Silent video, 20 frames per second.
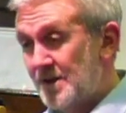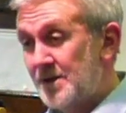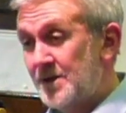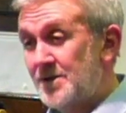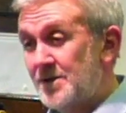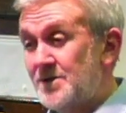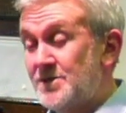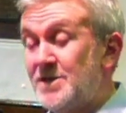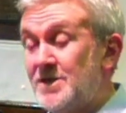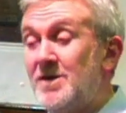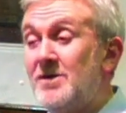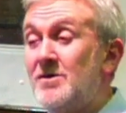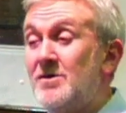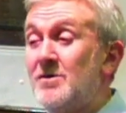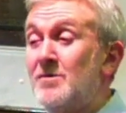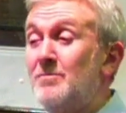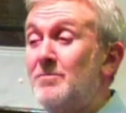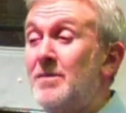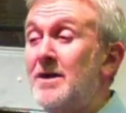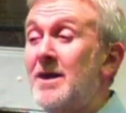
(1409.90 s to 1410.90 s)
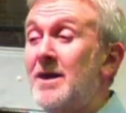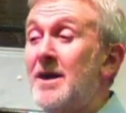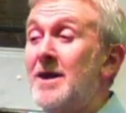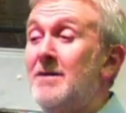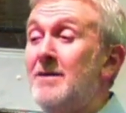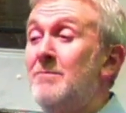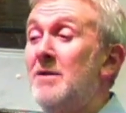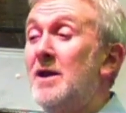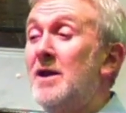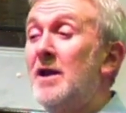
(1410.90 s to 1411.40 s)
Jesus
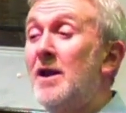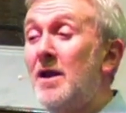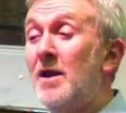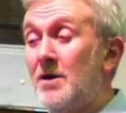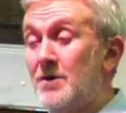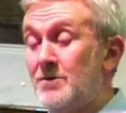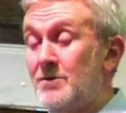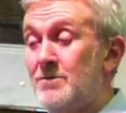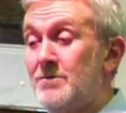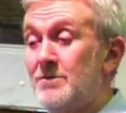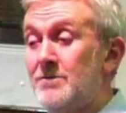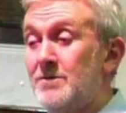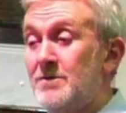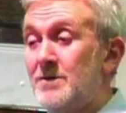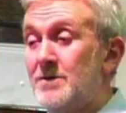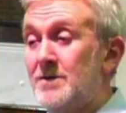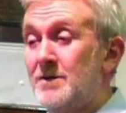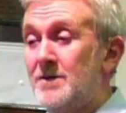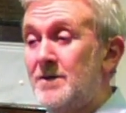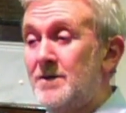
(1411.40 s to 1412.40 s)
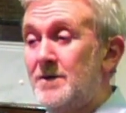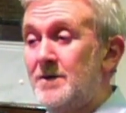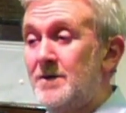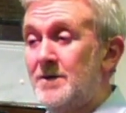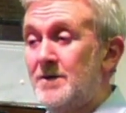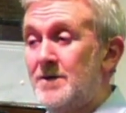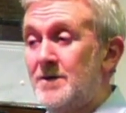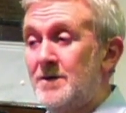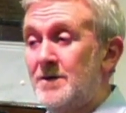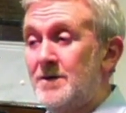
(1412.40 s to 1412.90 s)
became alone
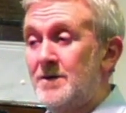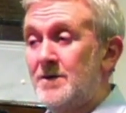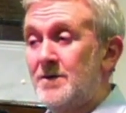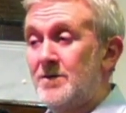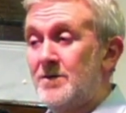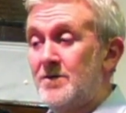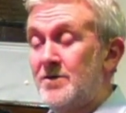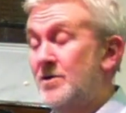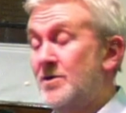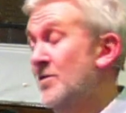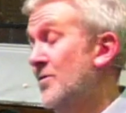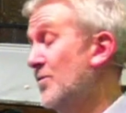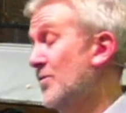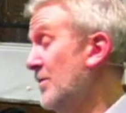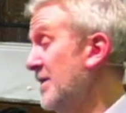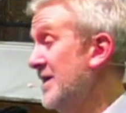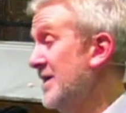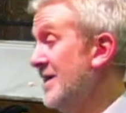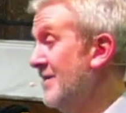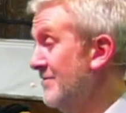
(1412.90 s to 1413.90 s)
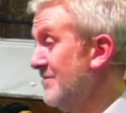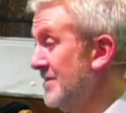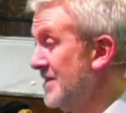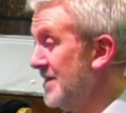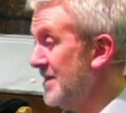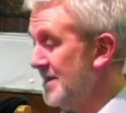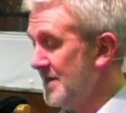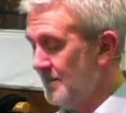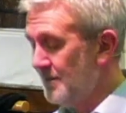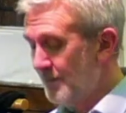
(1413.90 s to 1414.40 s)
so that we never
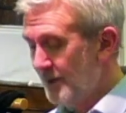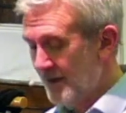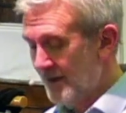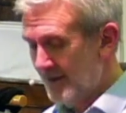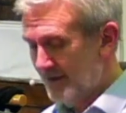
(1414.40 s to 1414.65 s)
need be.